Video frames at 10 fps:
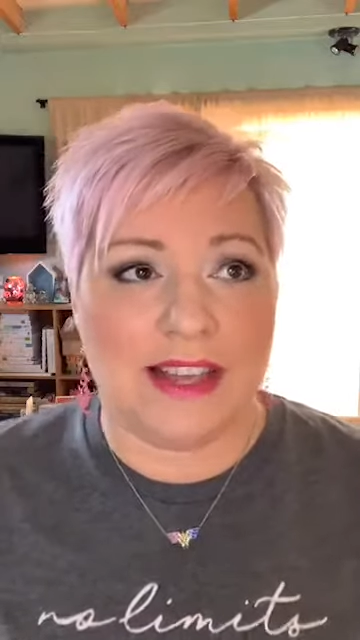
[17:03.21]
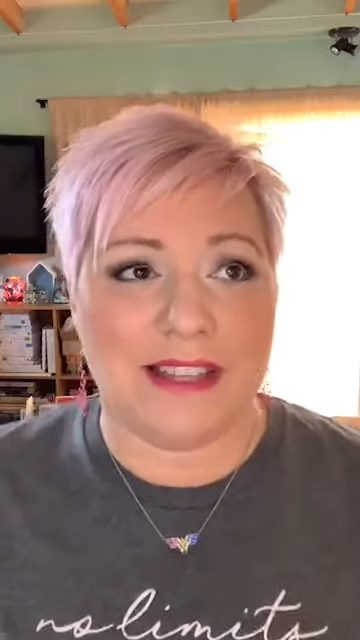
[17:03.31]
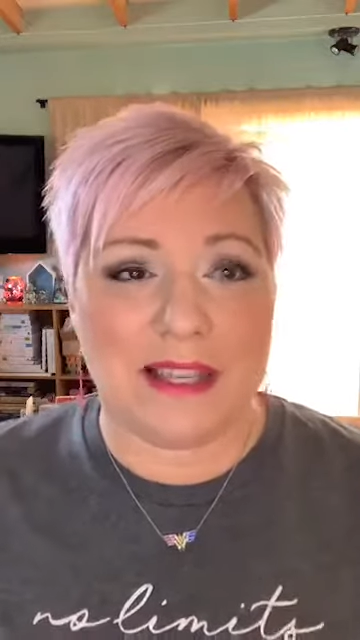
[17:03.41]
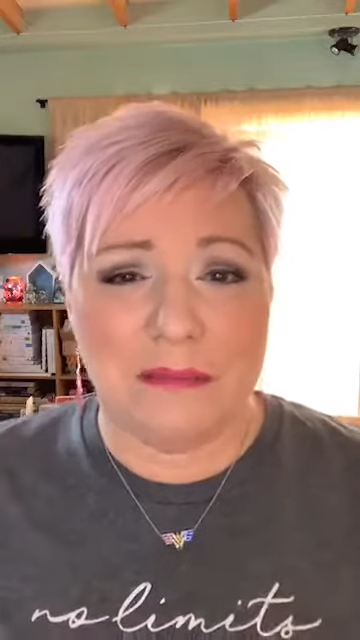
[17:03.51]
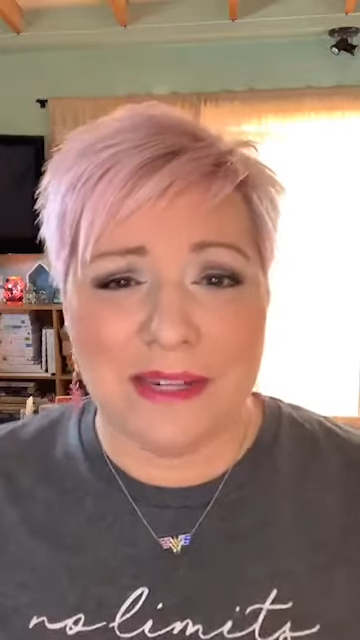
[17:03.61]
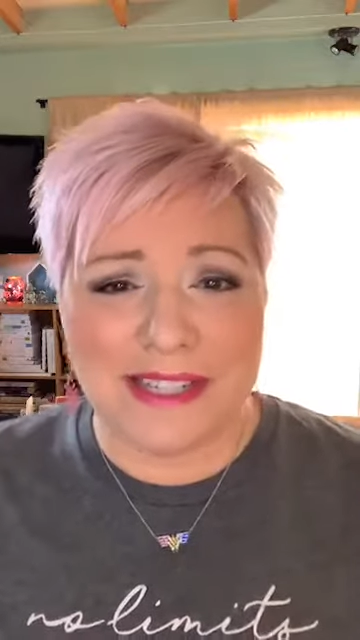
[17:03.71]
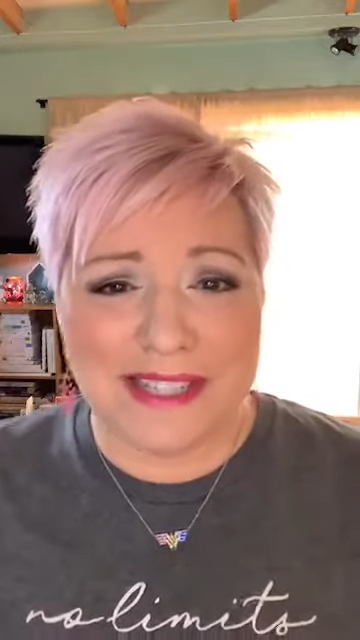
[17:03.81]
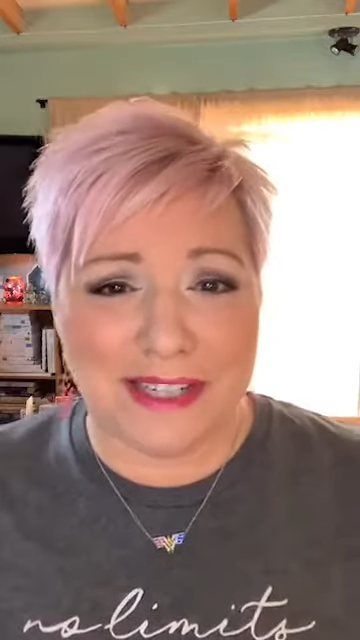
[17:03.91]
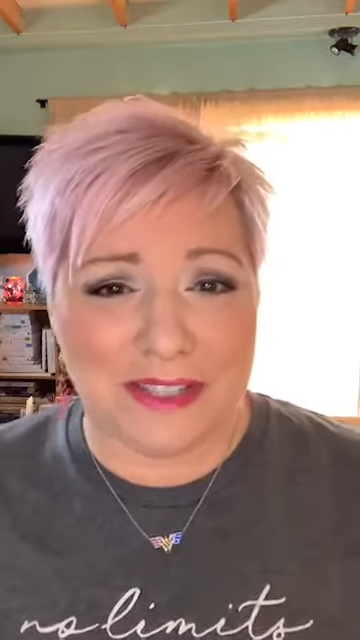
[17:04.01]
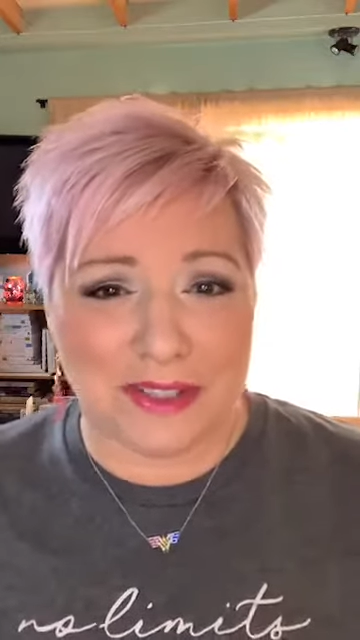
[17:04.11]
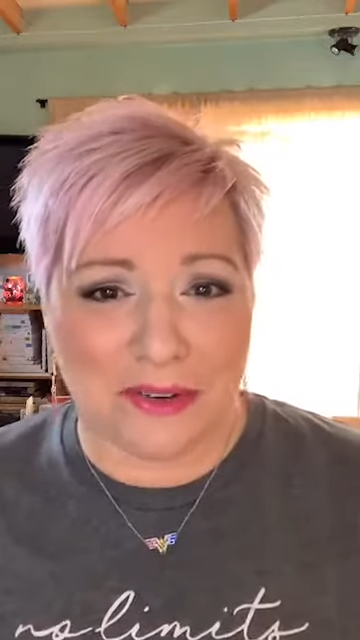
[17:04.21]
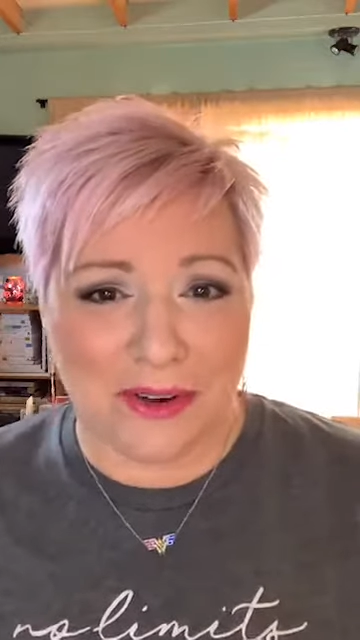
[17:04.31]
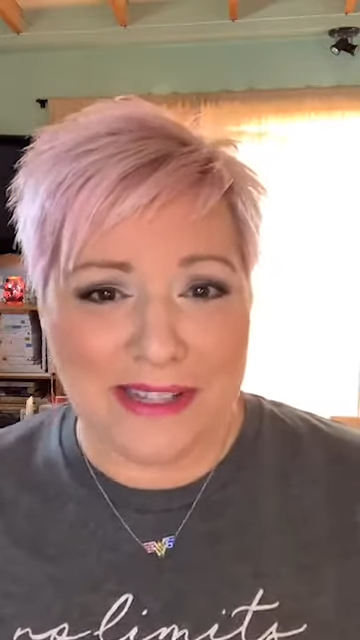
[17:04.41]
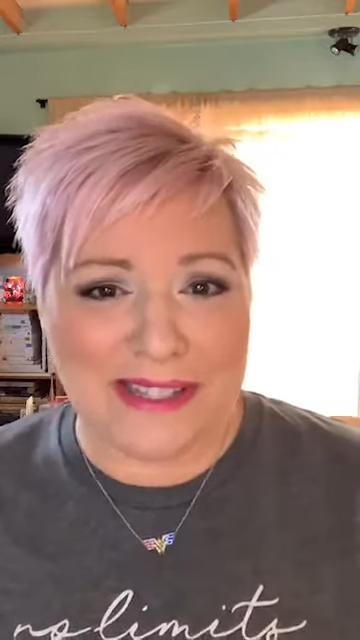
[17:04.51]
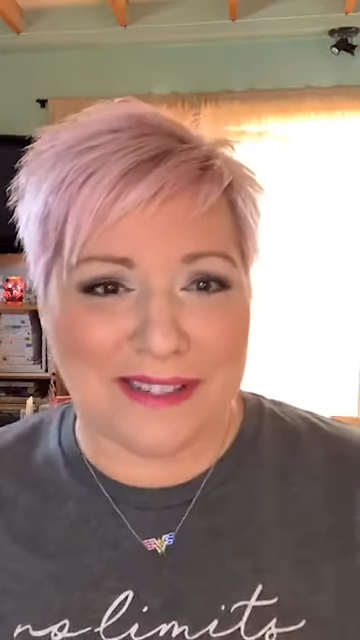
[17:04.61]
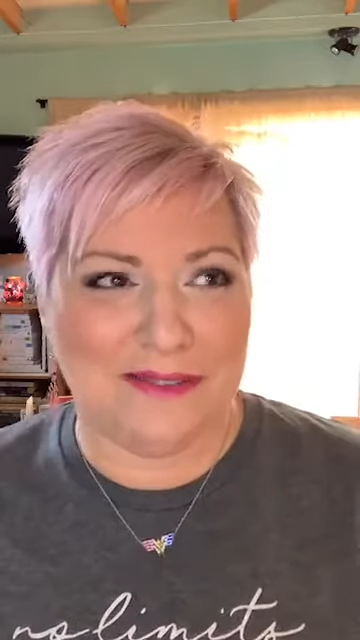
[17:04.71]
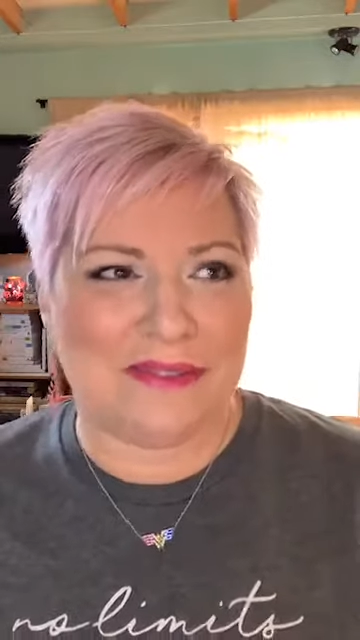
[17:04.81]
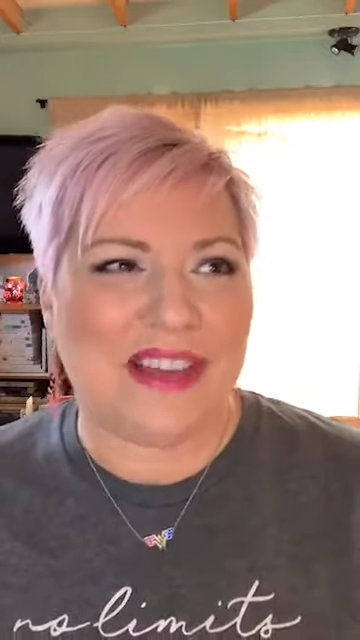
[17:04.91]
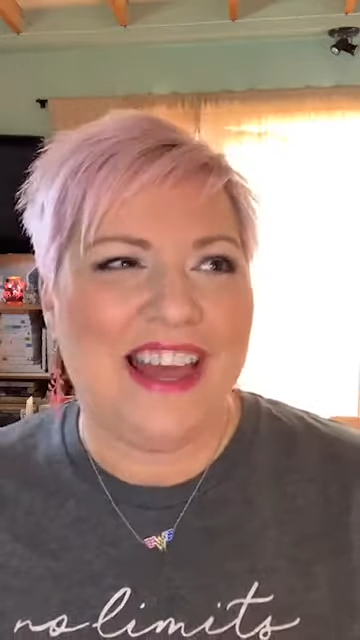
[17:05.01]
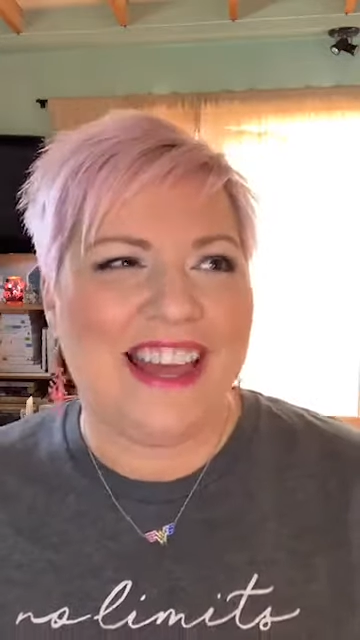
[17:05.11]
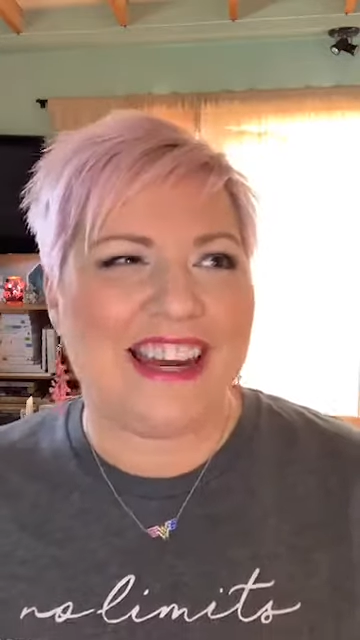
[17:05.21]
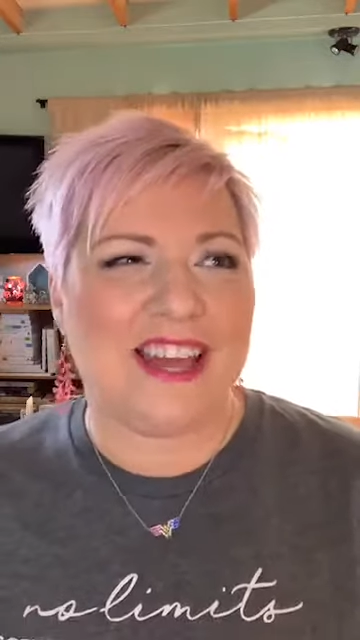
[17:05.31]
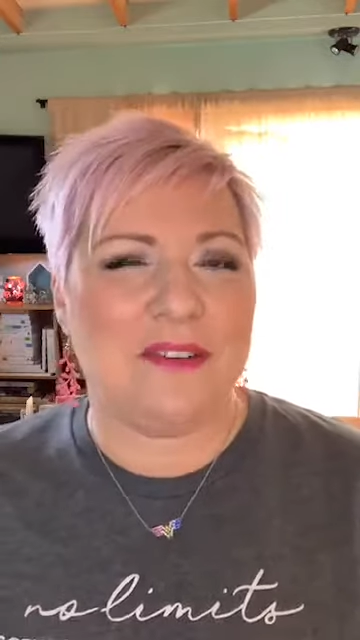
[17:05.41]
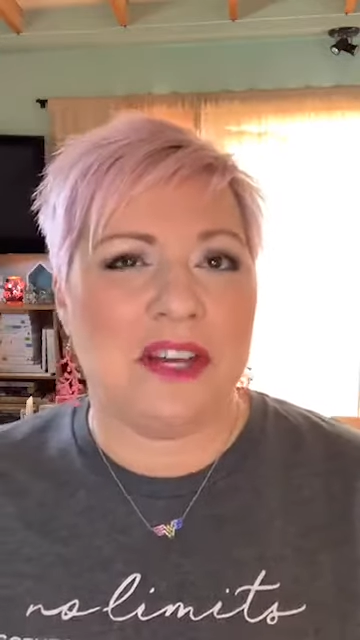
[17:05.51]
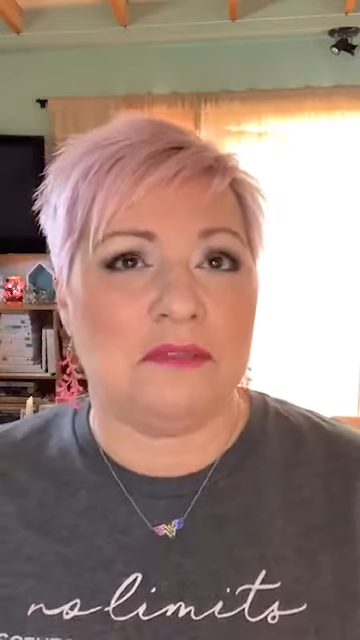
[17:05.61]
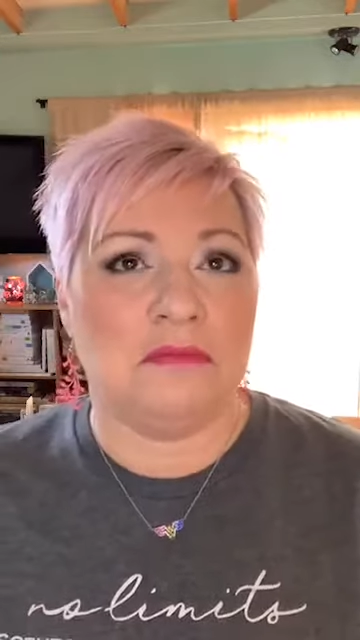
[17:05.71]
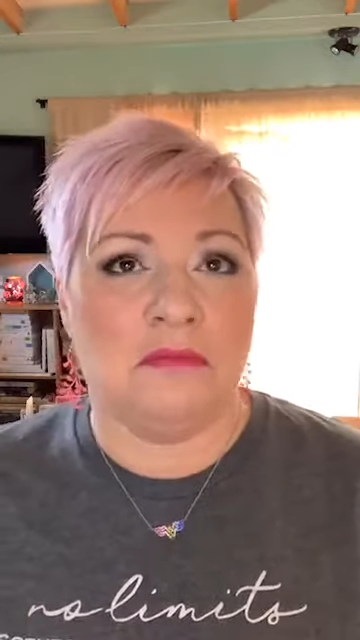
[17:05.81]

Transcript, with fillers: somebody said it's aggressive. And I went,